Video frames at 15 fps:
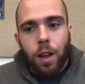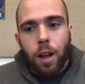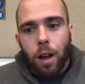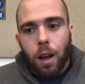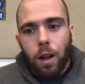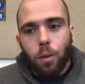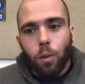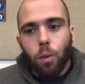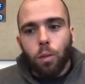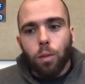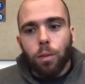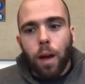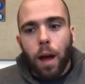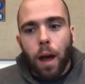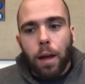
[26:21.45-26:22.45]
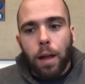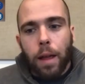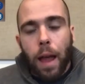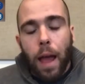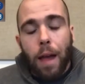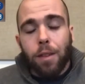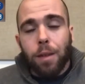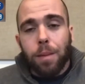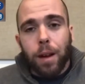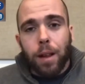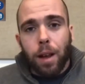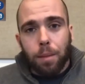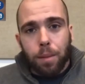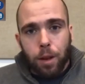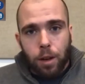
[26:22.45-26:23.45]
Uh, everybody
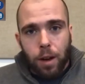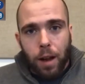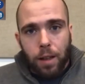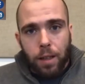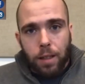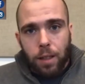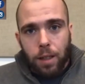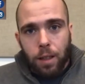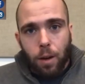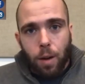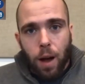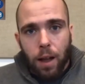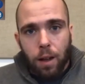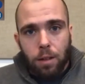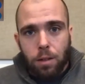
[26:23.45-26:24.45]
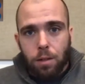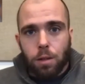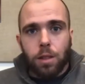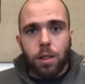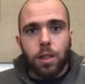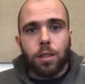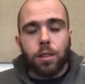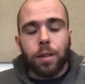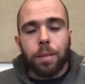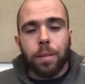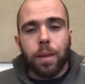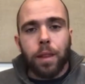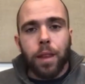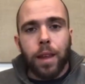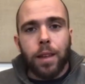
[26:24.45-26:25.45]
up here, at least in the Ohio school
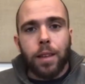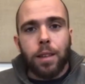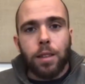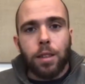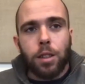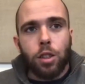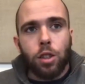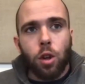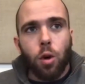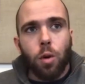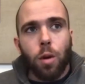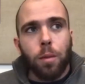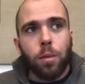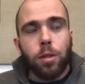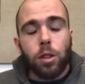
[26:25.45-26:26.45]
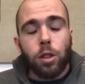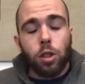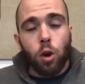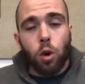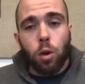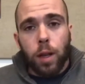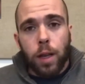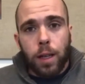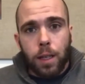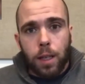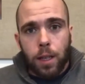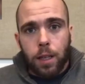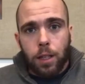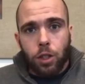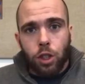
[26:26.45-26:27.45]
system, they so almost solely
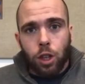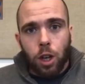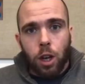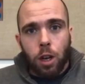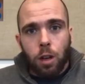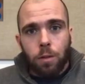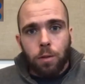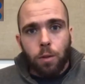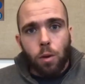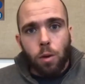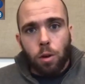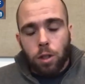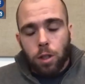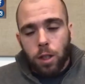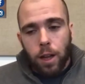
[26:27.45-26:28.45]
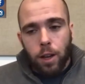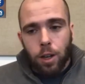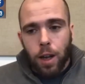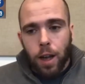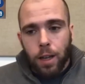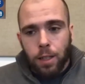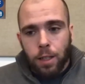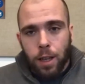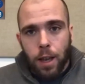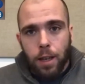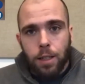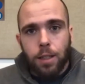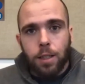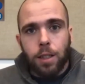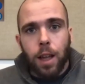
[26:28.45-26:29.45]
teach for standardized
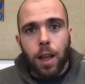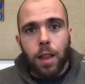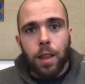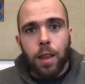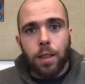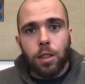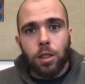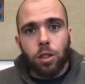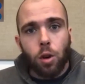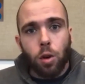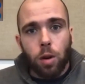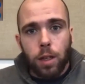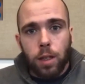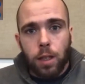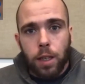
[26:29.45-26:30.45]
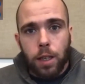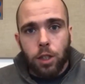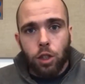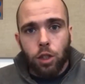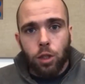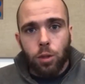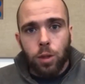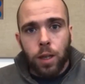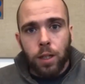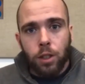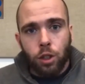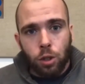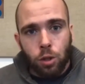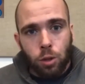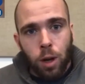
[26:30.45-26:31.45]
tests and they solely teach to
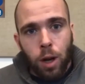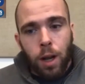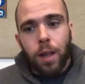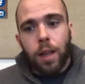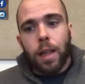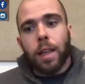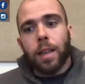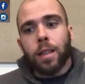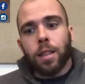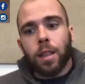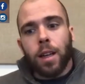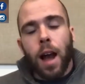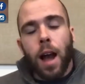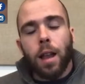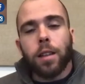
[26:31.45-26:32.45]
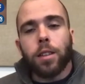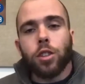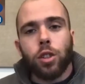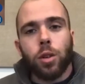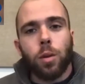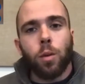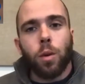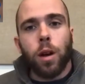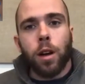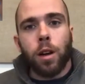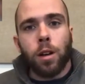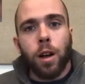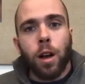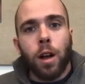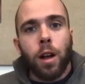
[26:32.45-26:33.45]
get you into college.
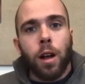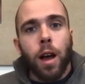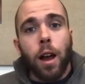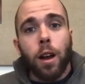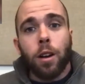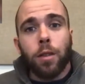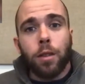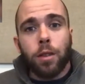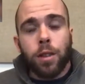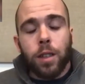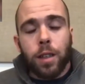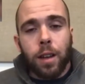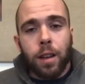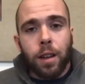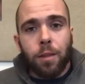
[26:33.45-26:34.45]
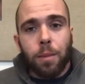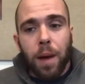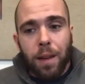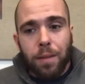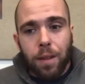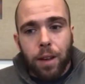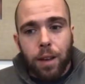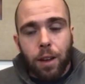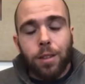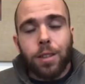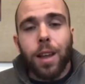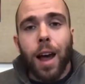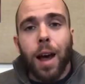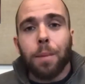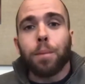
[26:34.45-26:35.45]
Where I don't know if you've seen any of my
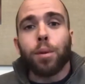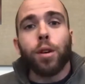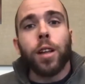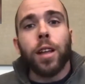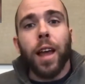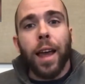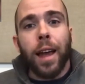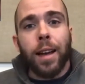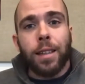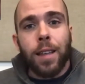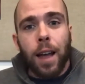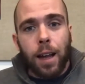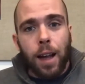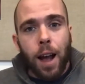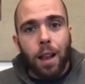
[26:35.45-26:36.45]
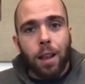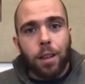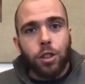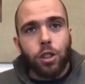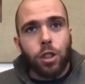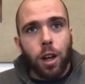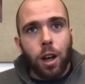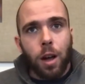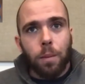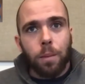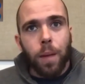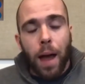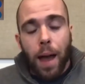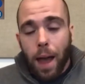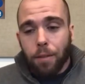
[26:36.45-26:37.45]
videos, I'm pretty anti college. Um,
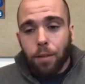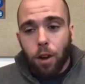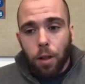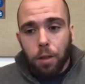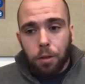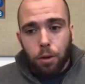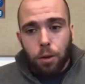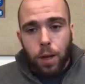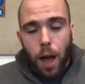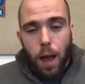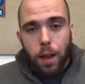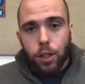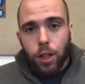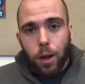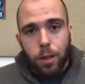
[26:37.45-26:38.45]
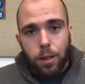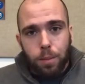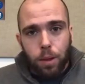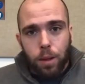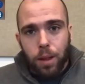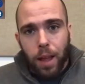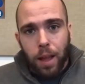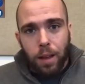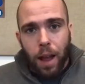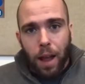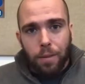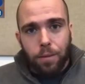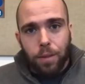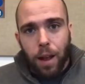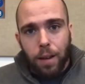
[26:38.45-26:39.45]
I have gone through college. I always put that,
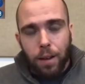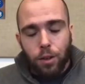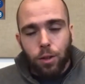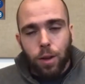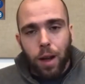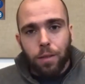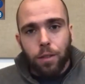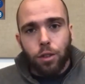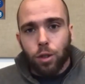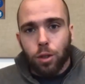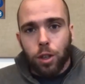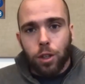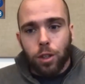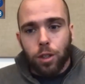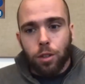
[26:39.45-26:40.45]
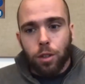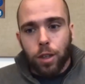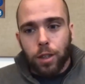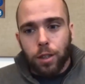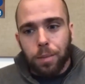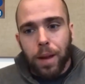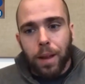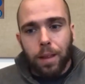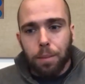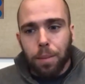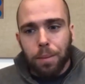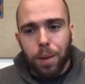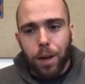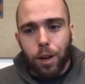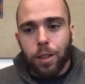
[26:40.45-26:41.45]
I, I do have the two year degree to make
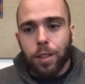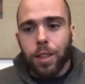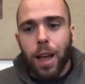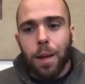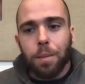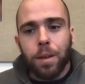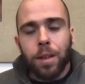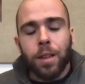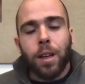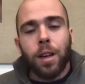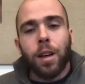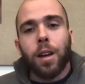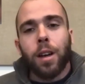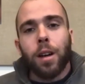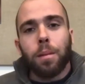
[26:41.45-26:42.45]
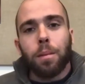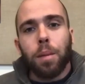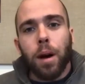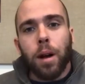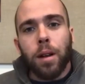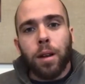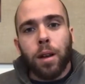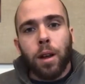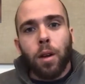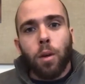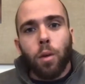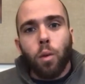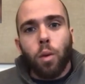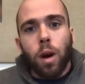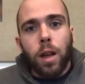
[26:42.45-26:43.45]
parents happy. But
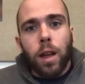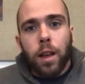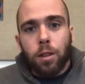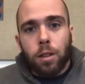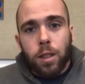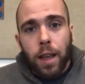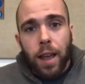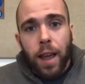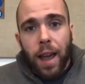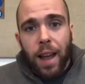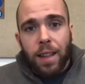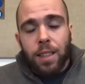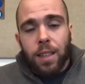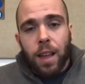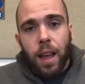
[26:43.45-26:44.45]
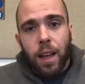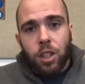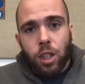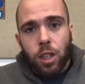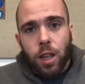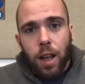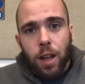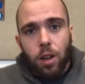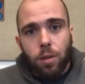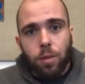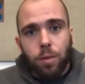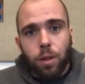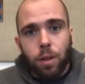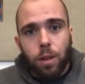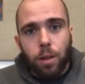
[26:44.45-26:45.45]
what can you say as an educator
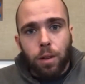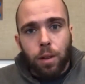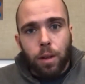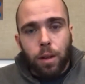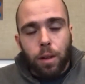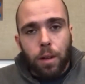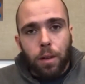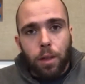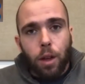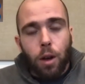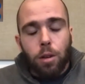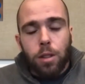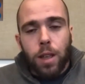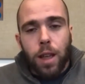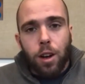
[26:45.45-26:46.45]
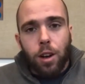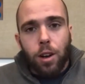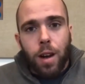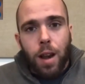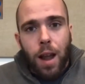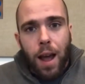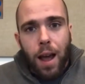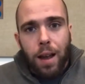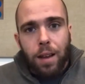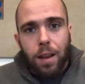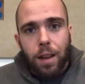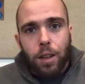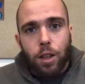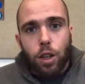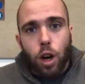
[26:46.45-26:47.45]
for those that are not
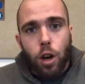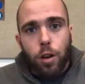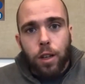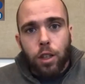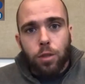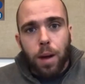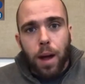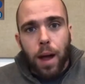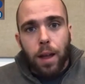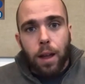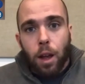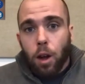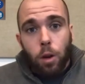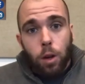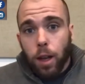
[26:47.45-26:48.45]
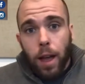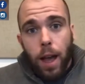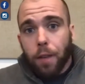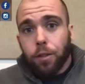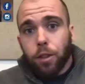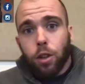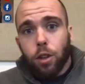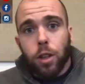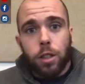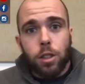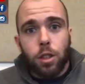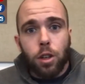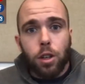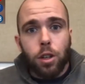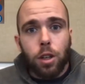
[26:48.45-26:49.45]
encouraged by you have to do this
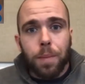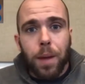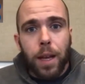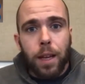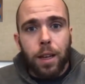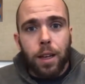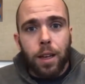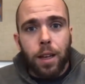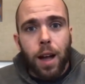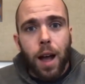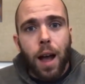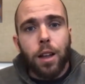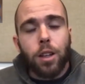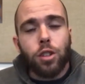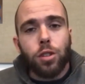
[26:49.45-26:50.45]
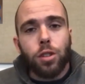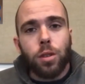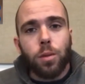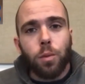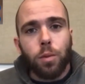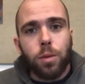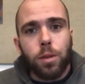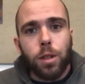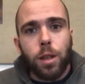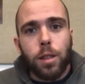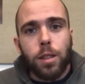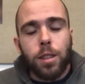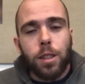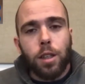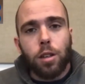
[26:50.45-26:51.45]
so you can make it into college to
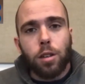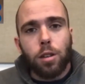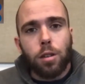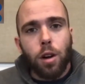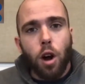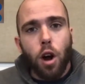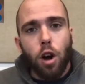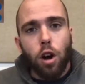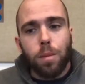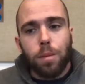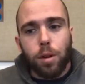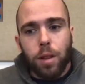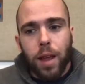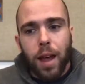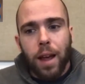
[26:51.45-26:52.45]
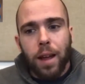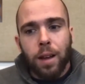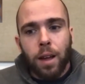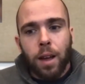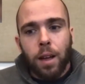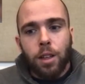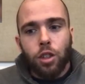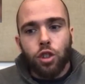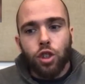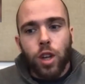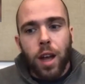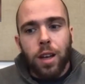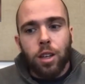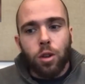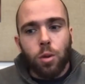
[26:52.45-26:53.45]
still harbor that
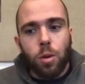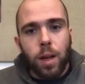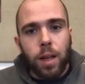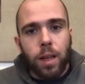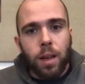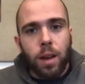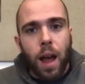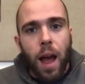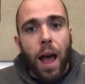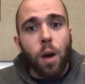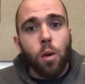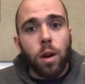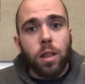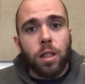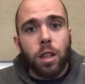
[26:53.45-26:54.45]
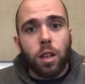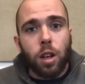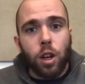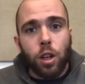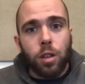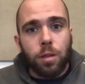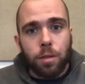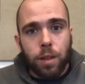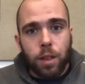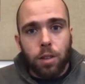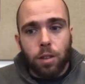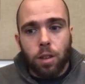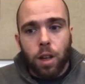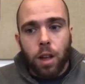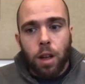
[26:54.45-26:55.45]
genuine I want to learn
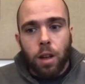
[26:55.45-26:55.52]
feel.